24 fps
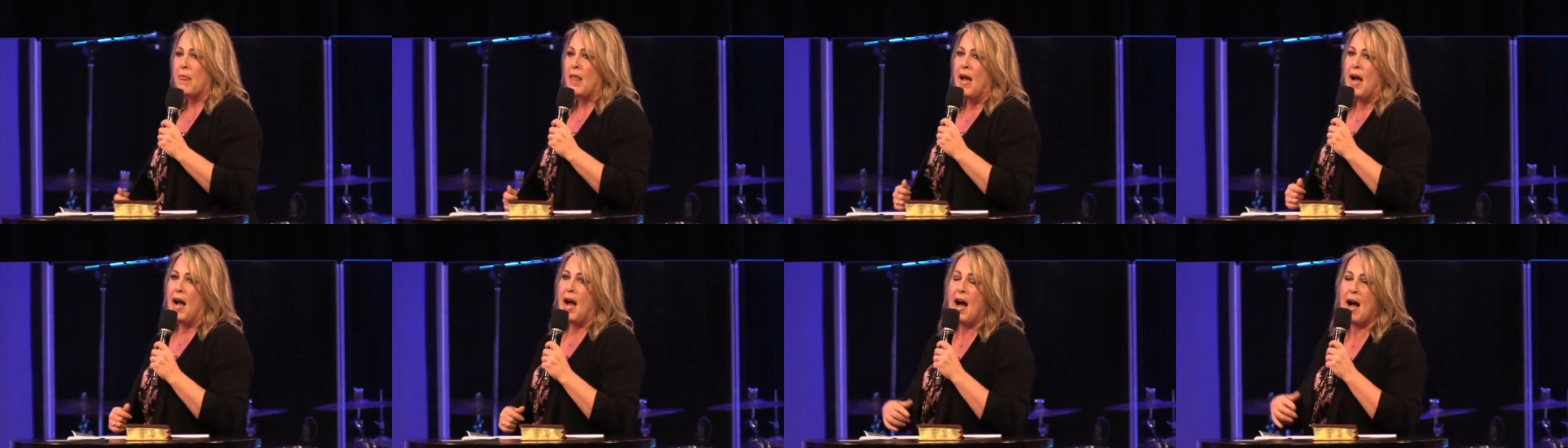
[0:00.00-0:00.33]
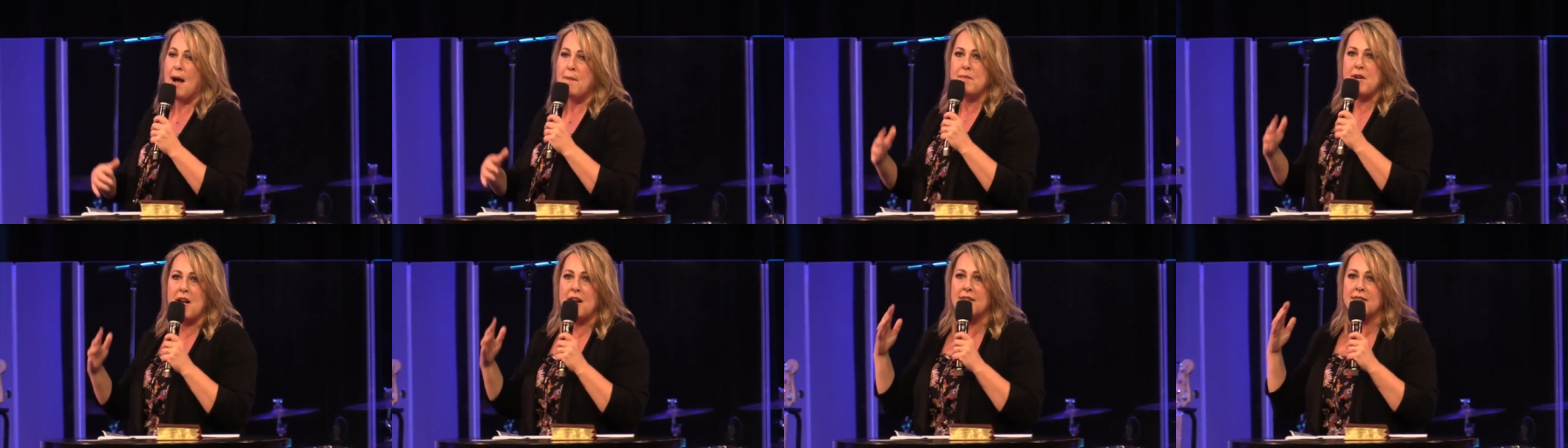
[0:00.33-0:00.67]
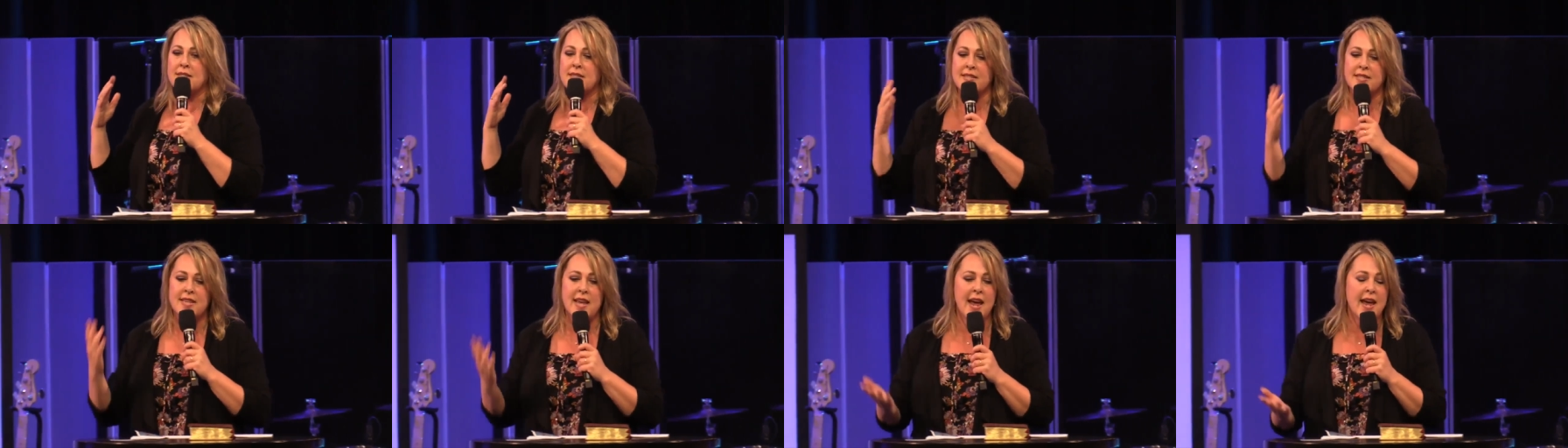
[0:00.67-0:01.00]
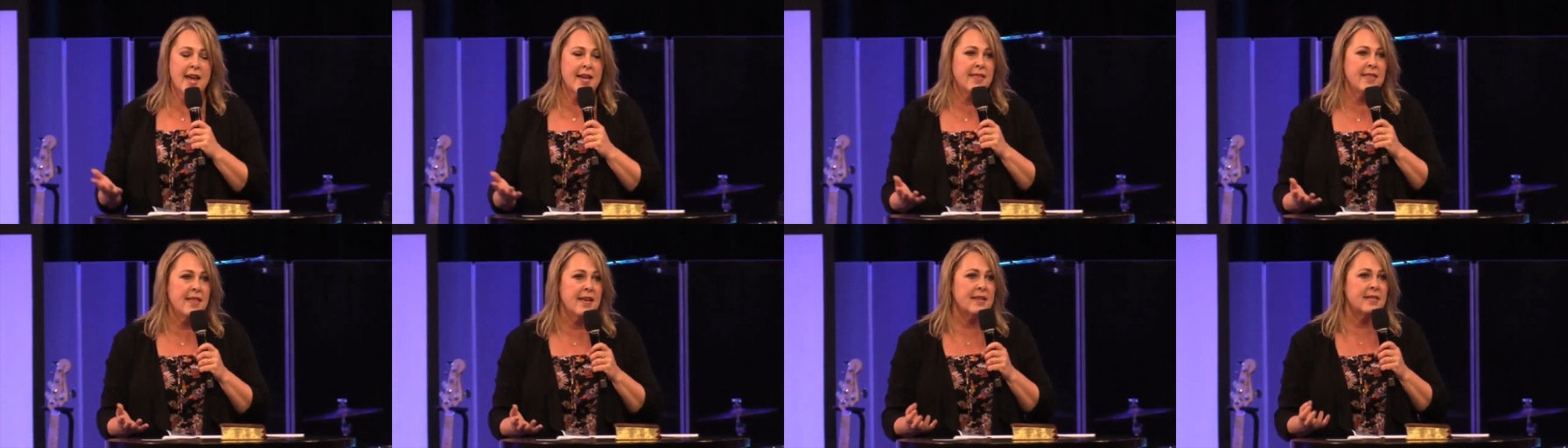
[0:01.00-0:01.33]
I'm not
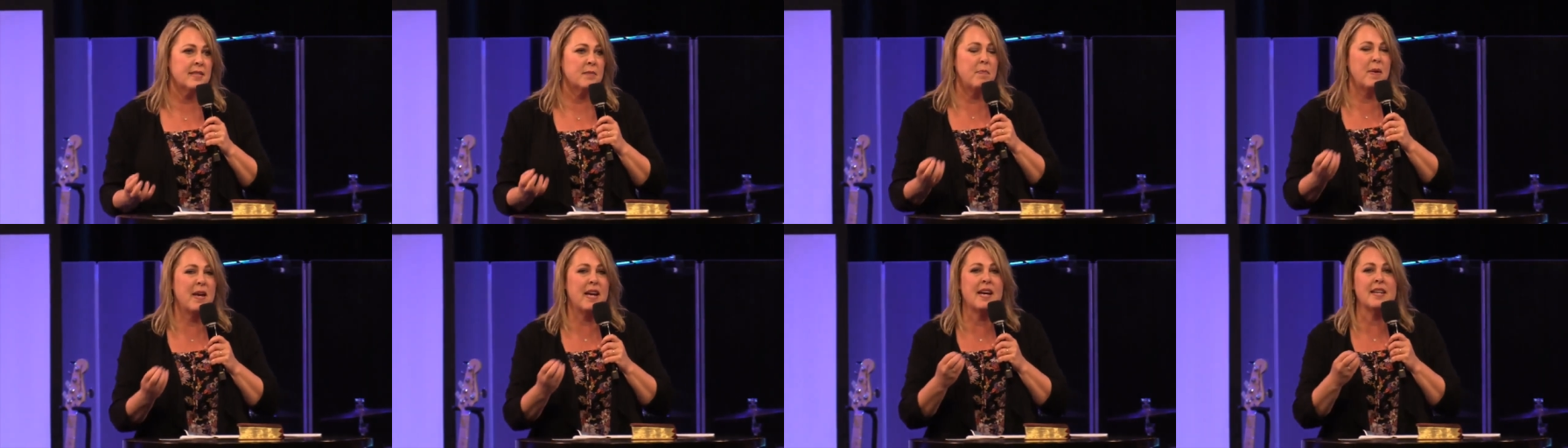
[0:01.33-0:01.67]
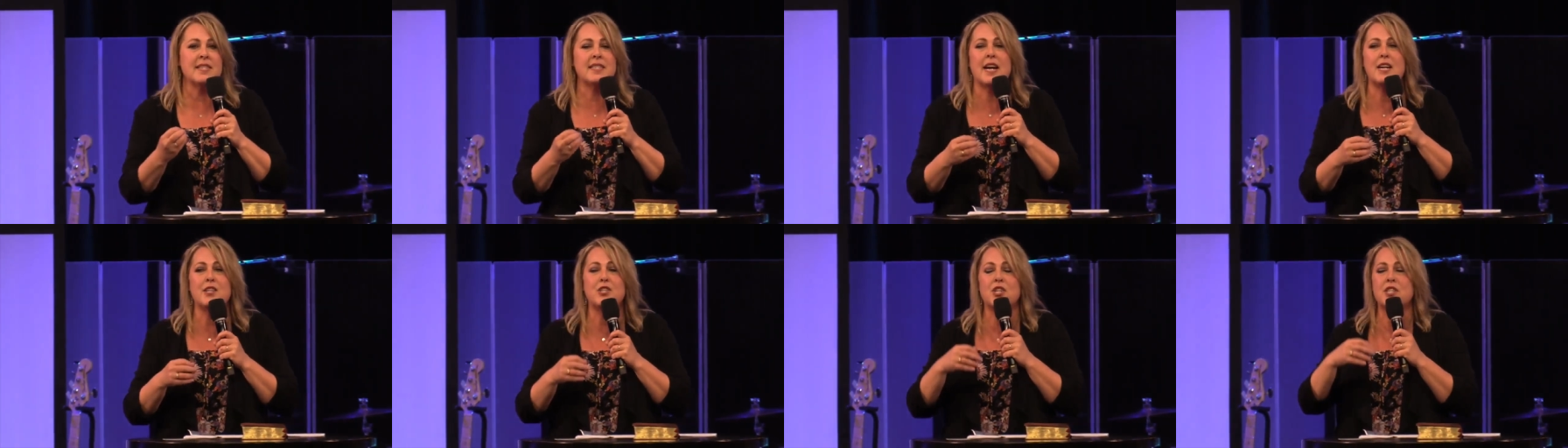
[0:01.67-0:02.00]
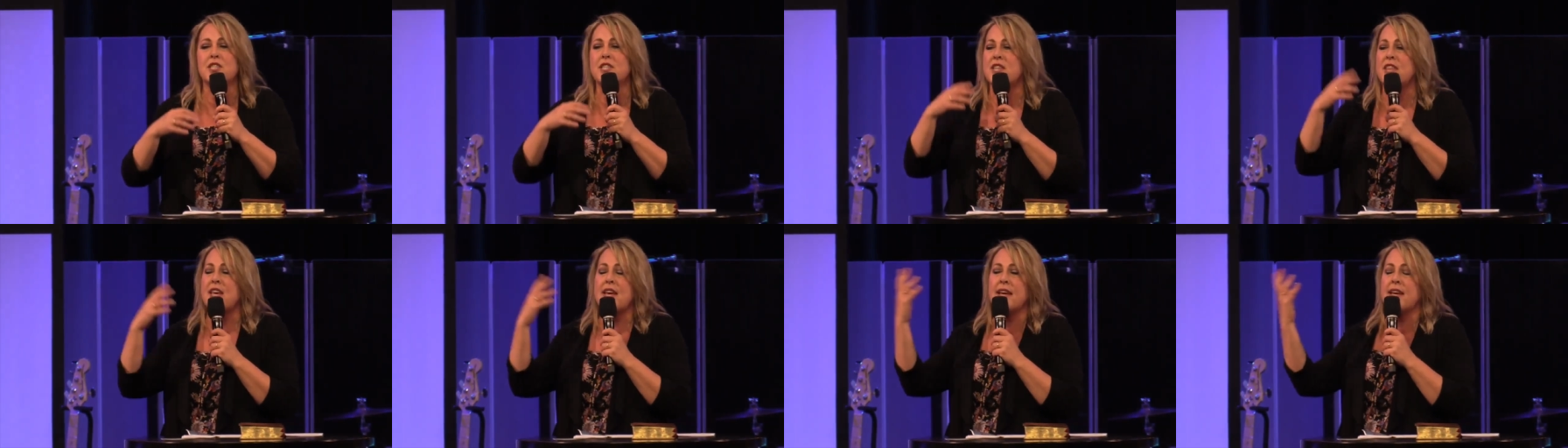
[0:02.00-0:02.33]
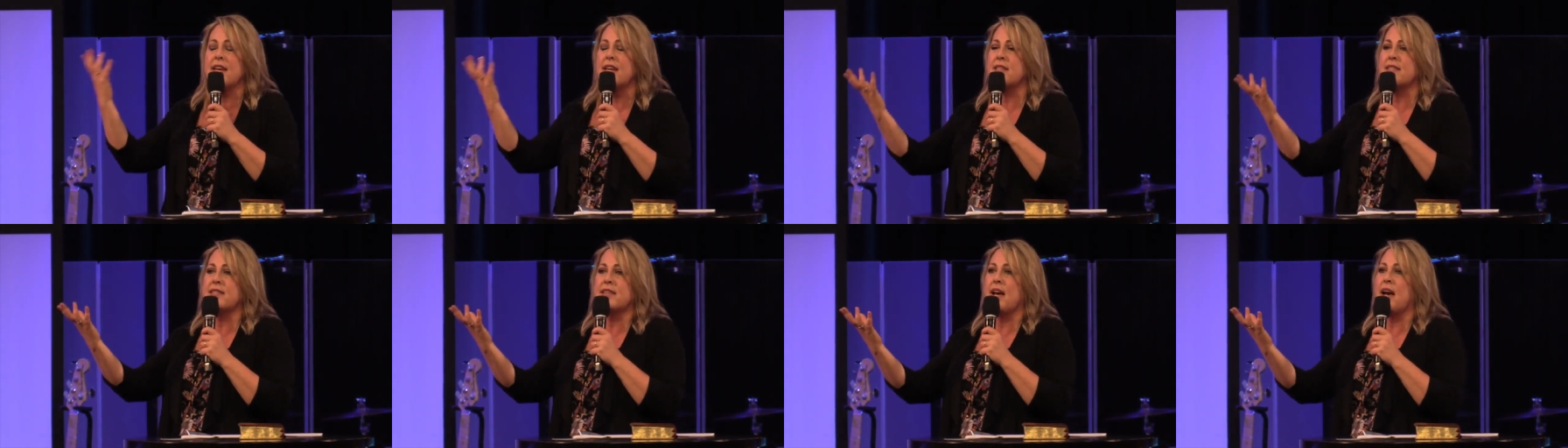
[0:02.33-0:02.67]
saying this because I just think
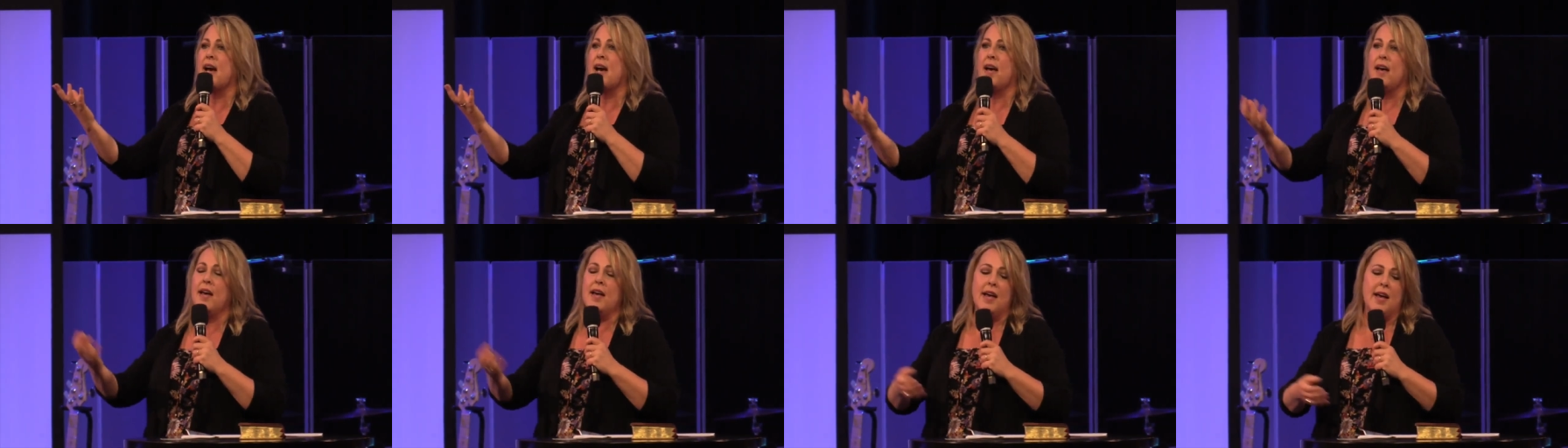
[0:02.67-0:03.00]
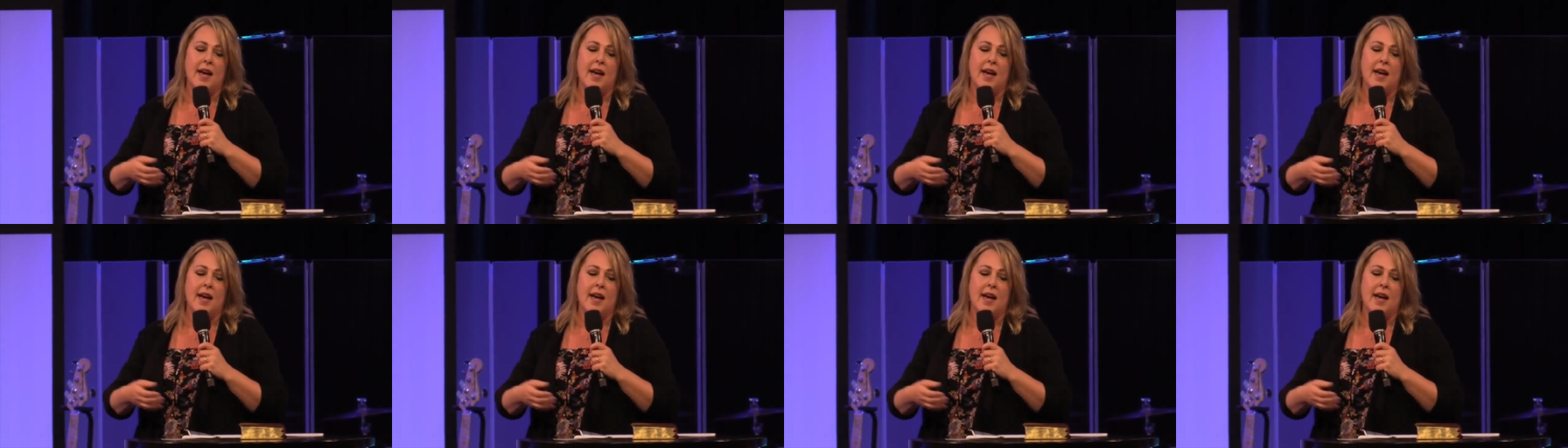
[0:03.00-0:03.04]
it's a